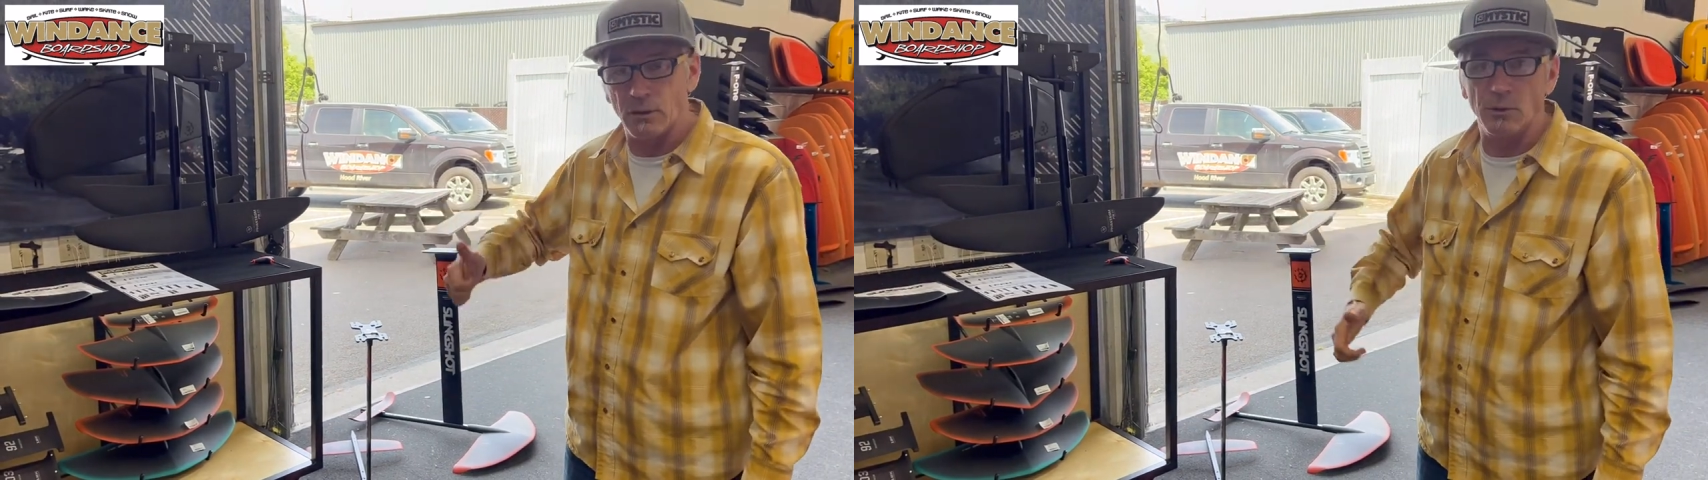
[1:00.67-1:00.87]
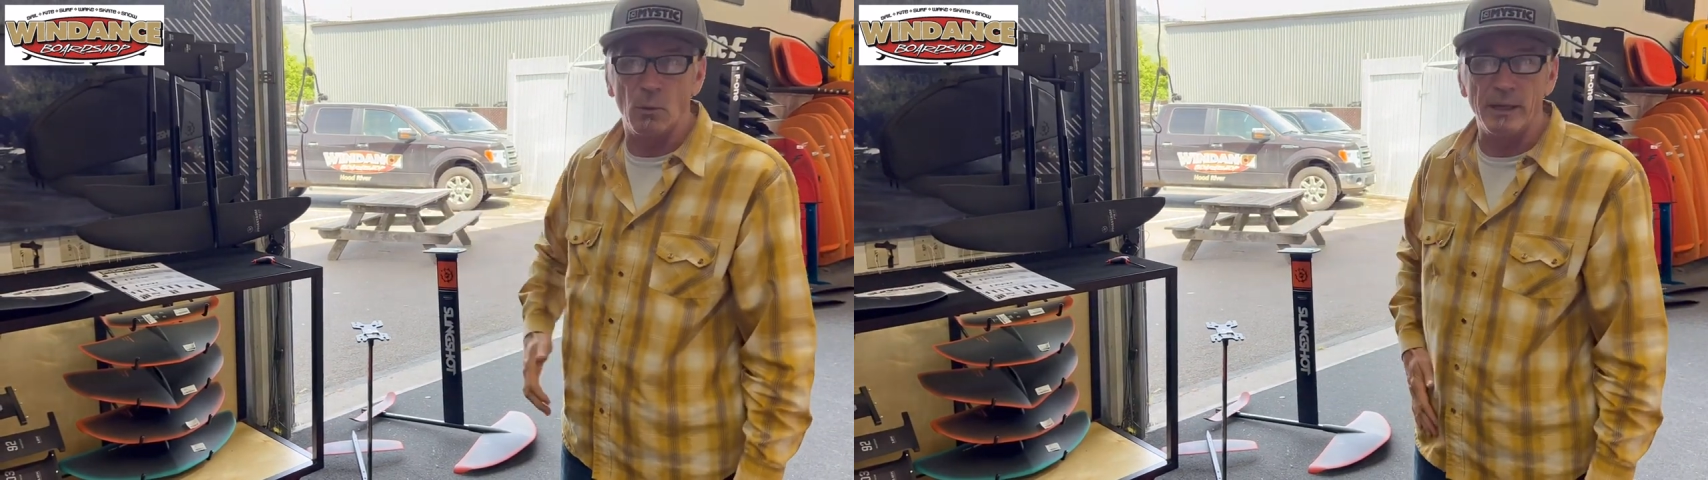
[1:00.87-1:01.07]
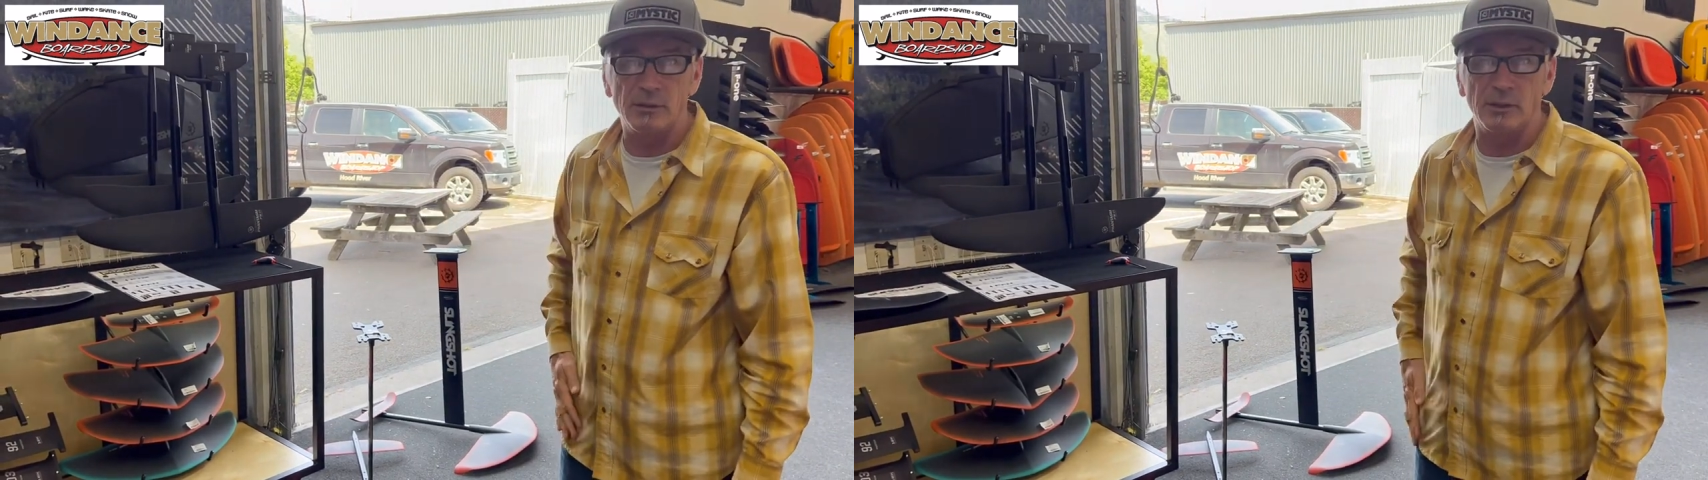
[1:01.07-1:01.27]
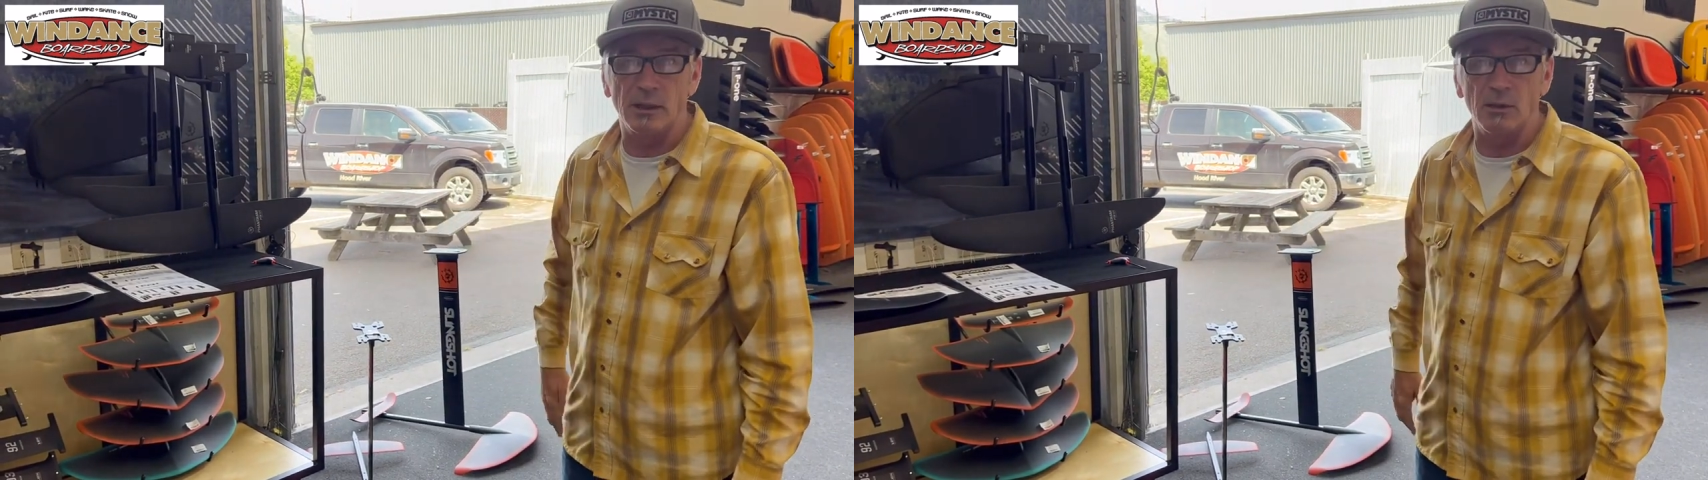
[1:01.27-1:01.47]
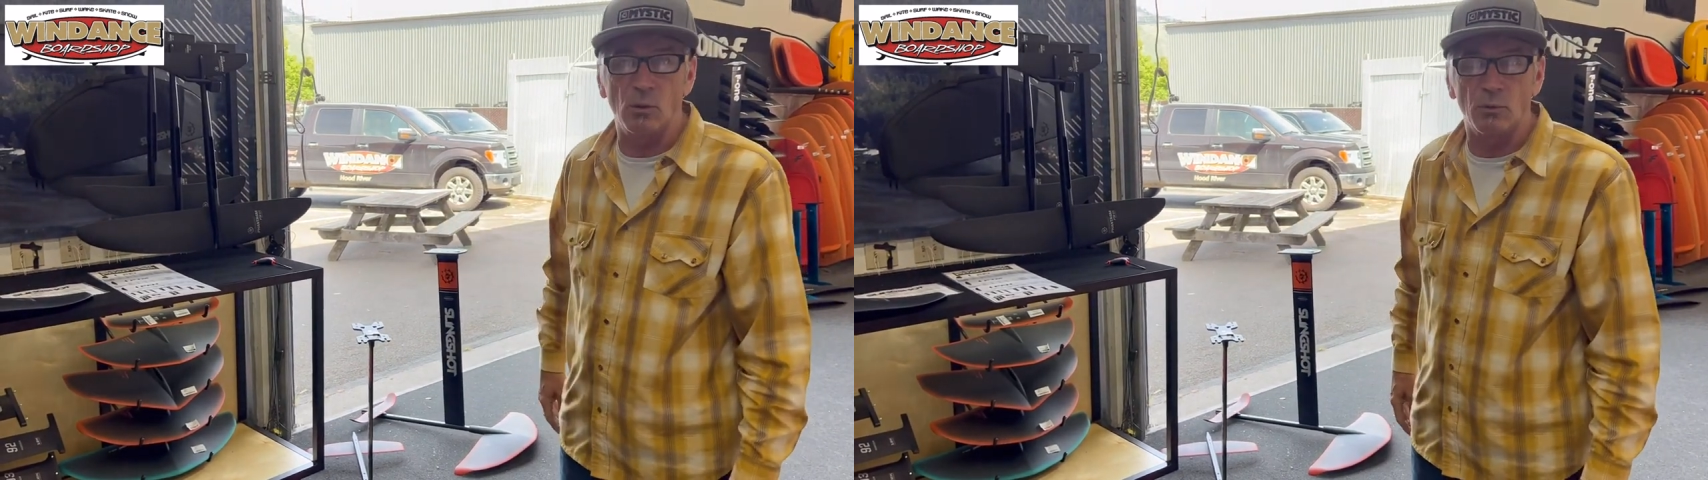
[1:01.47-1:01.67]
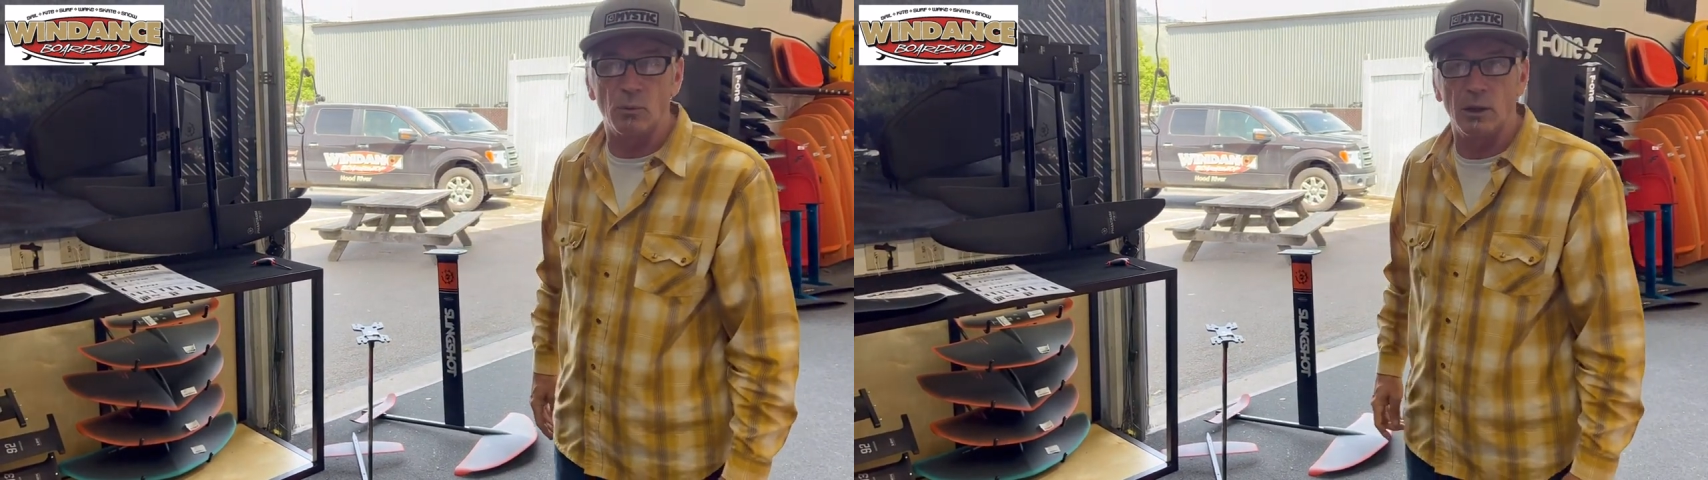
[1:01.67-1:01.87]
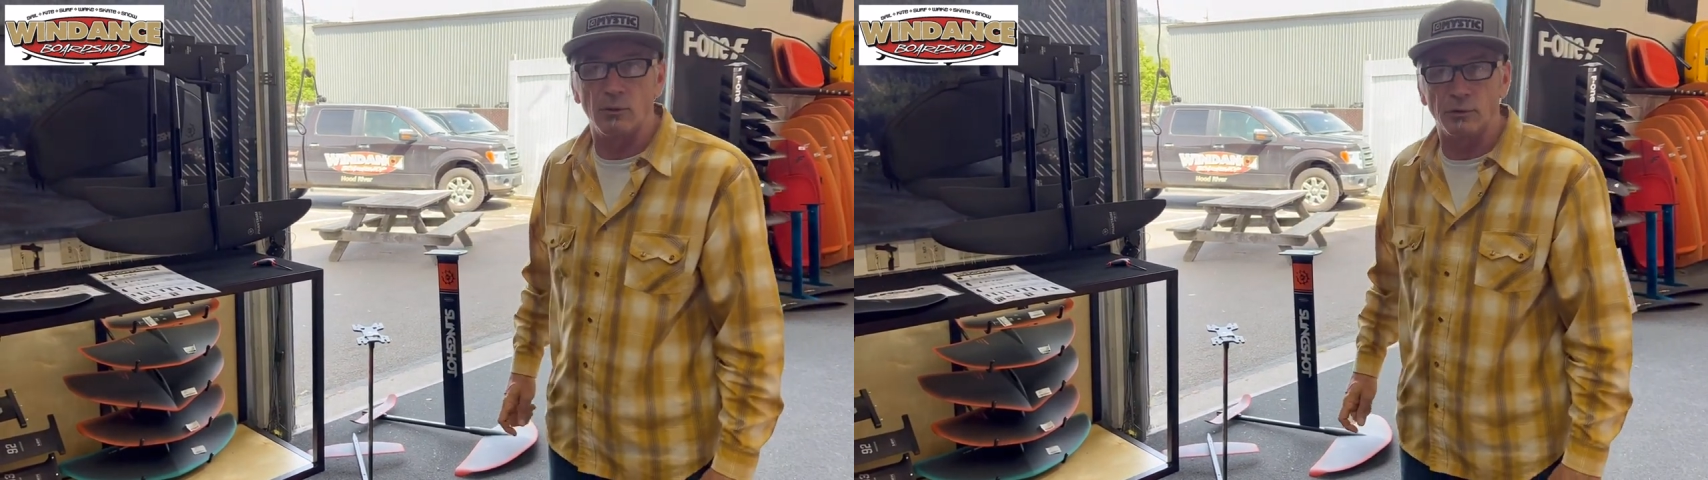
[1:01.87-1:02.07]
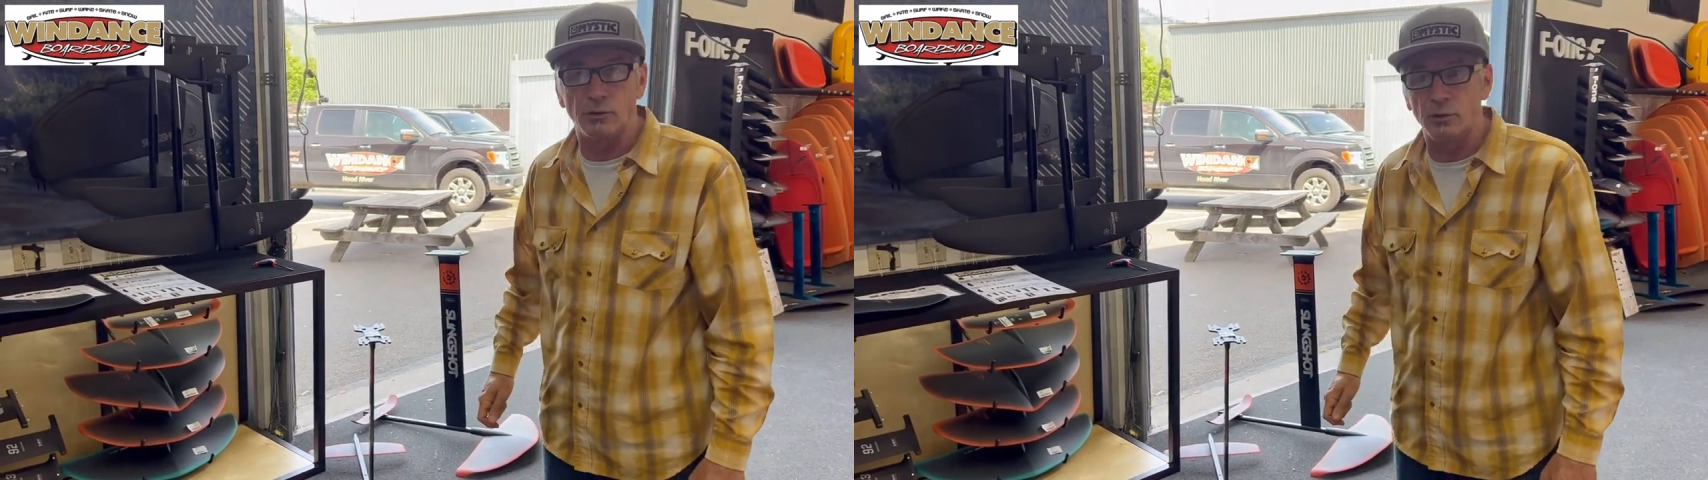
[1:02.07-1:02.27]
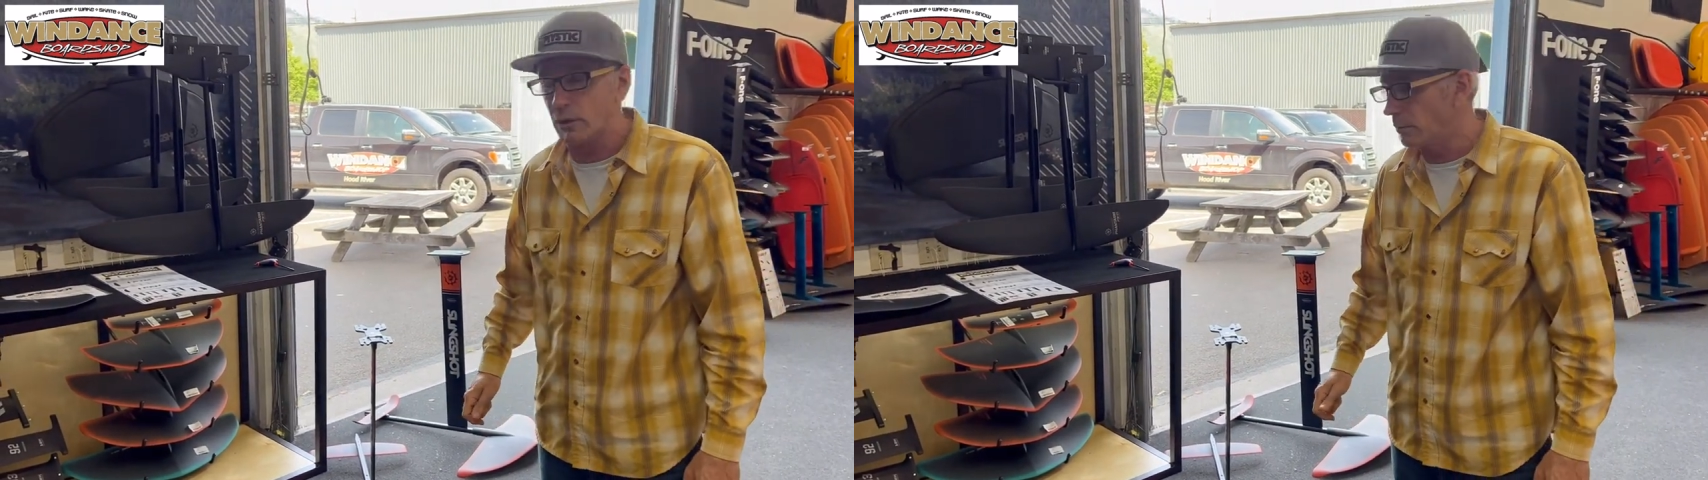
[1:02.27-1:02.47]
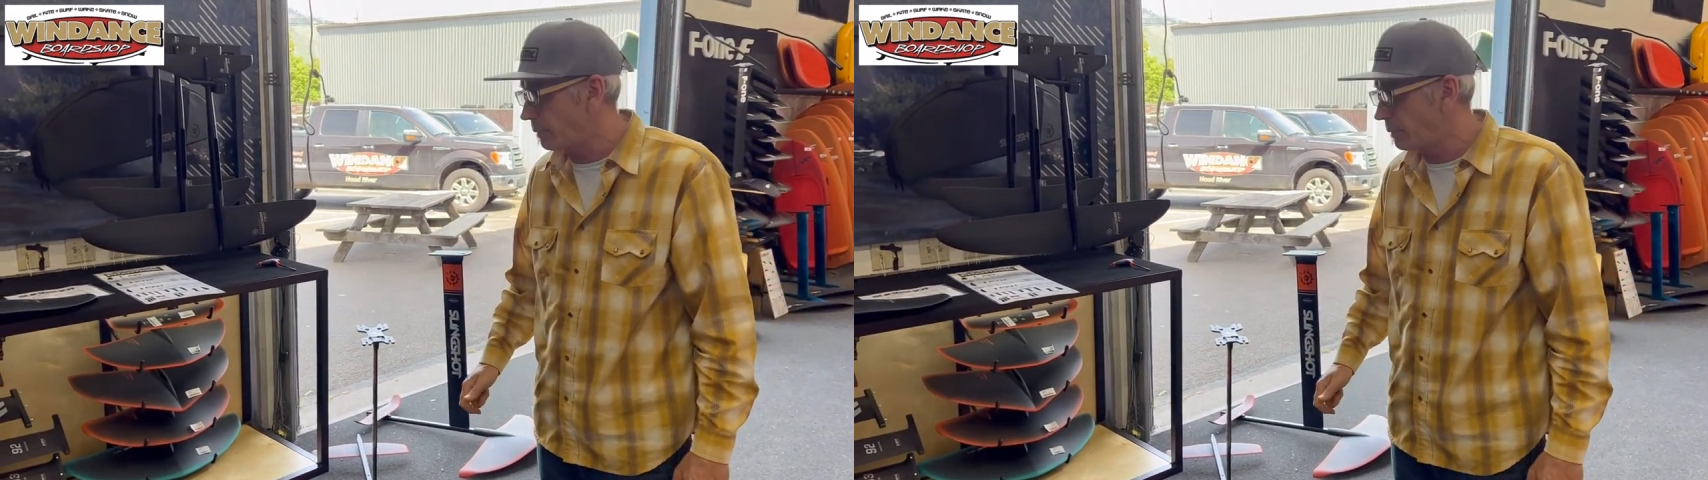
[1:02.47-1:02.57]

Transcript: on the weight scale, well over 200